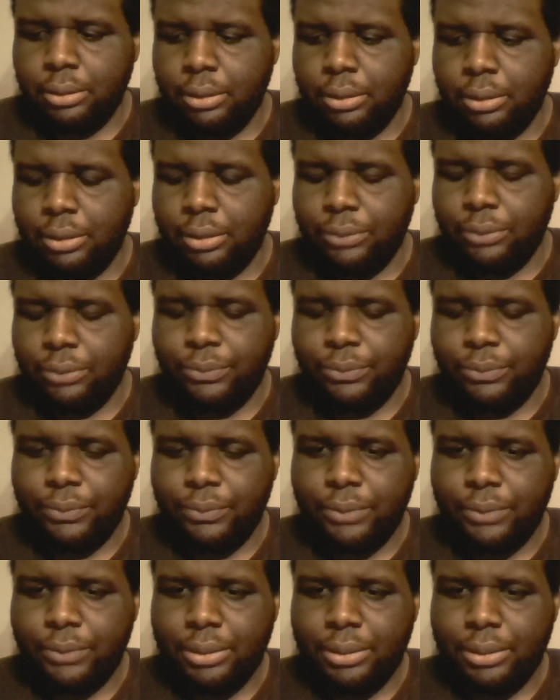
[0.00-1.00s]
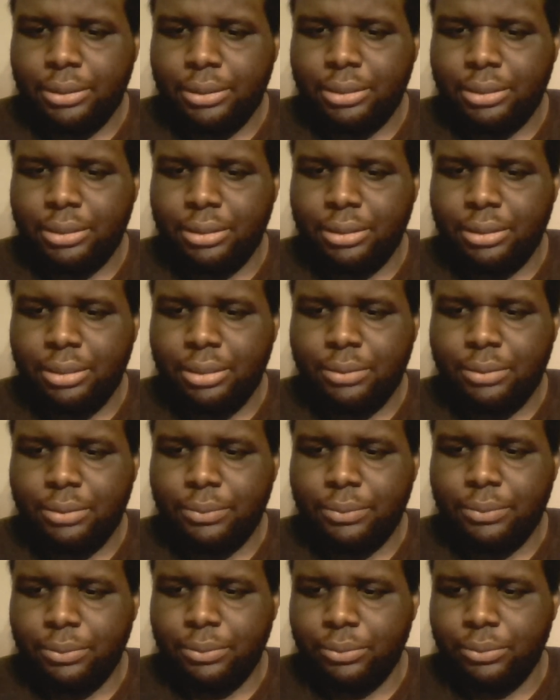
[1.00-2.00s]
has fallen in love
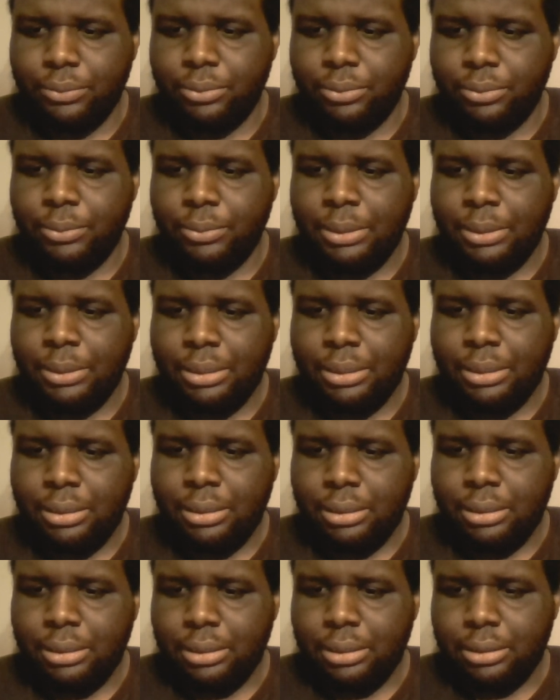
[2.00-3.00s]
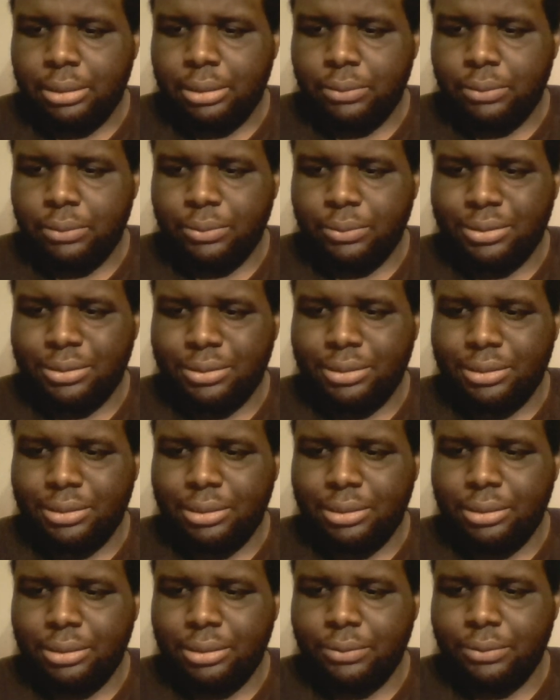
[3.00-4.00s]
over and
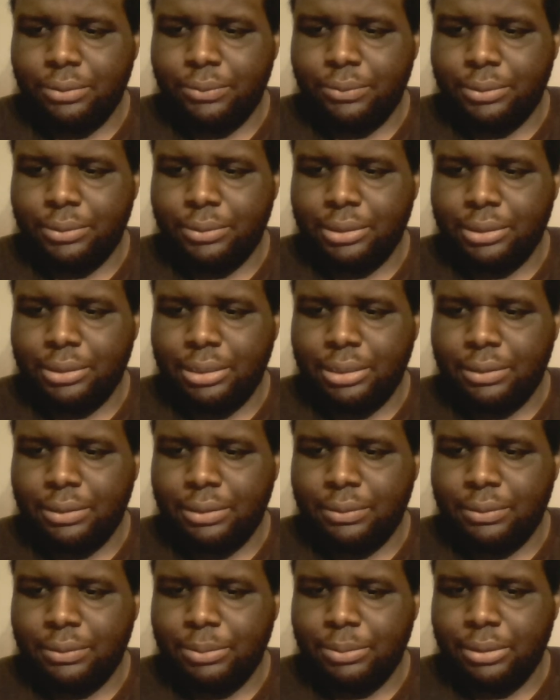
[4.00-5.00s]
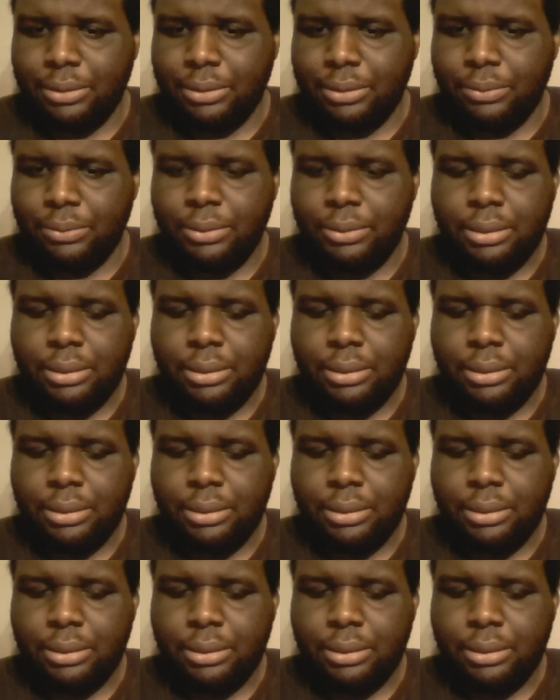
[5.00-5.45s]
quickly forgets about